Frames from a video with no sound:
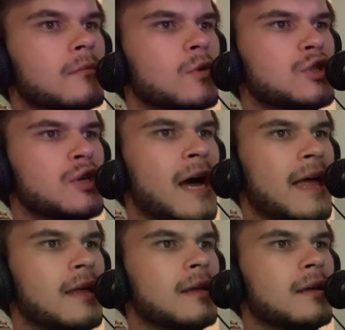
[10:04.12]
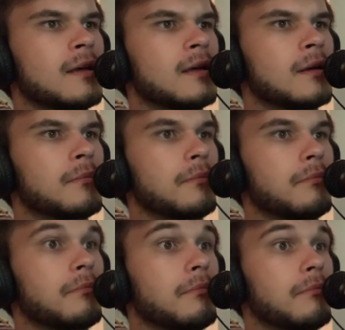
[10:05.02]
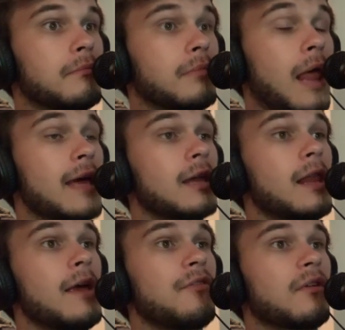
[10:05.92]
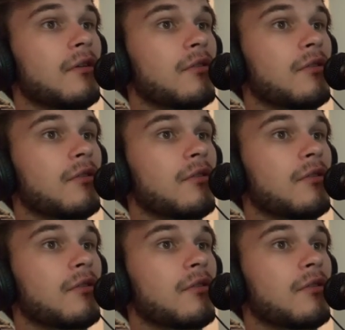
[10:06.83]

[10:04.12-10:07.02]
What you got? Black glasses.